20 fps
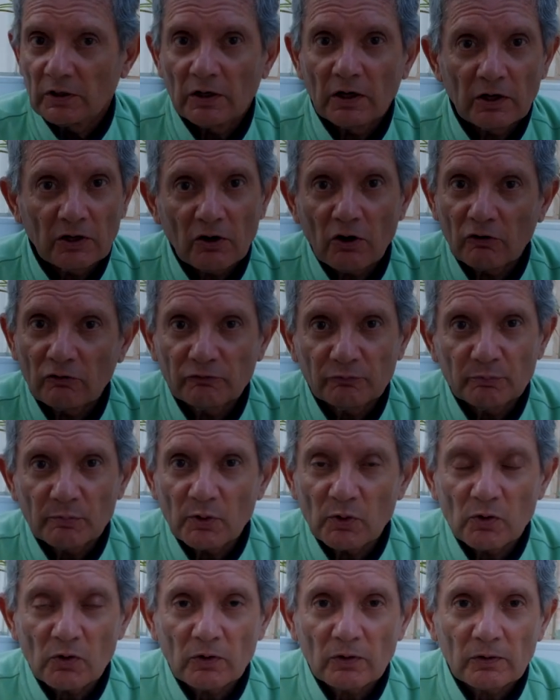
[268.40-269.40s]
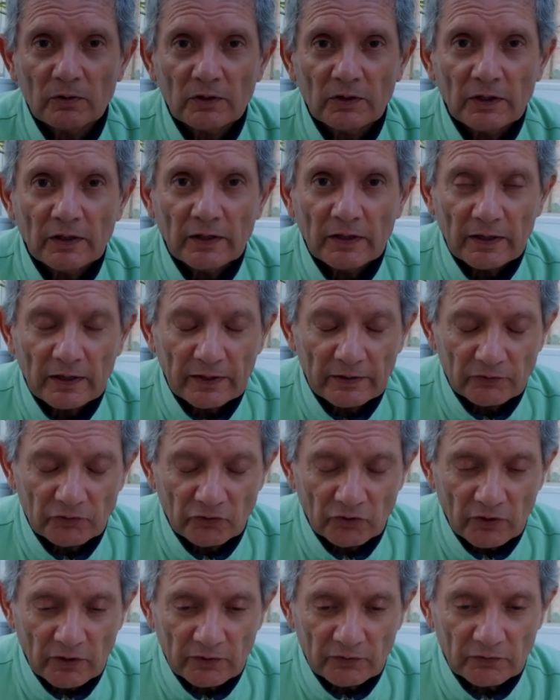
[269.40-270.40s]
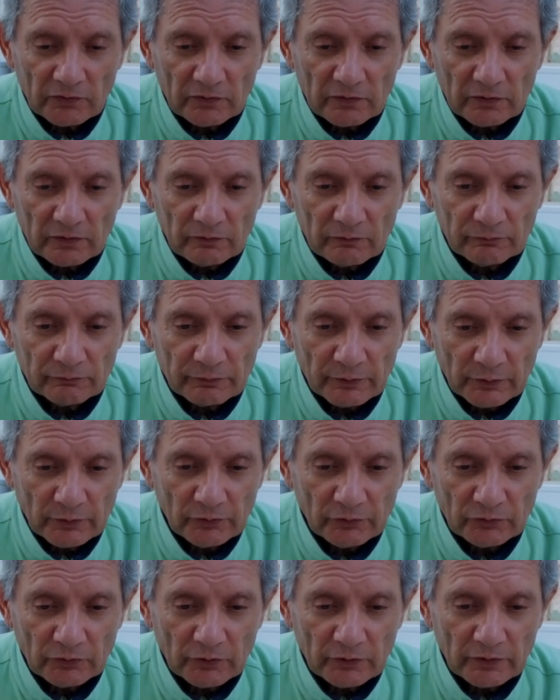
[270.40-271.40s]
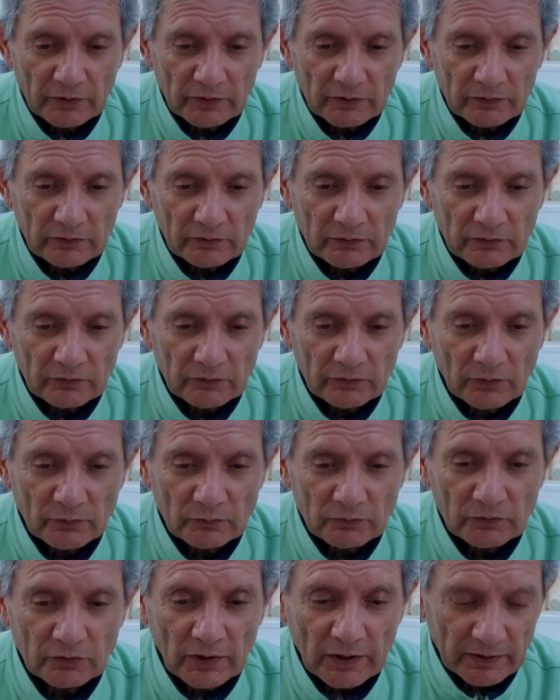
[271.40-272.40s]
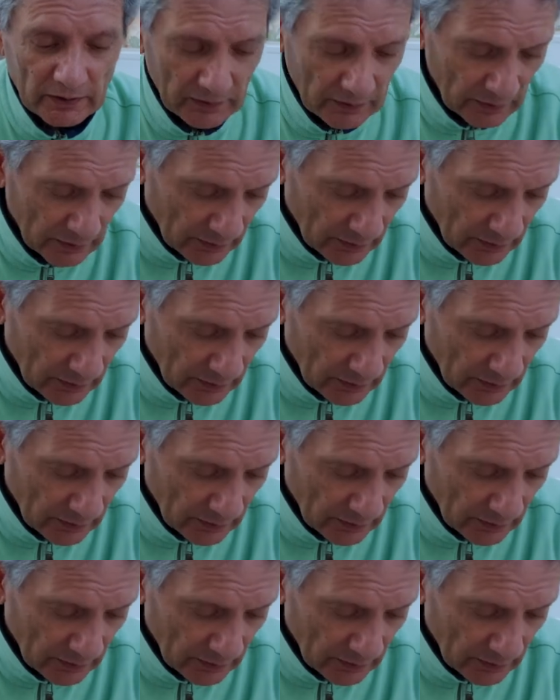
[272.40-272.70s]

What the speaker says: a golf ball, and just focus on it.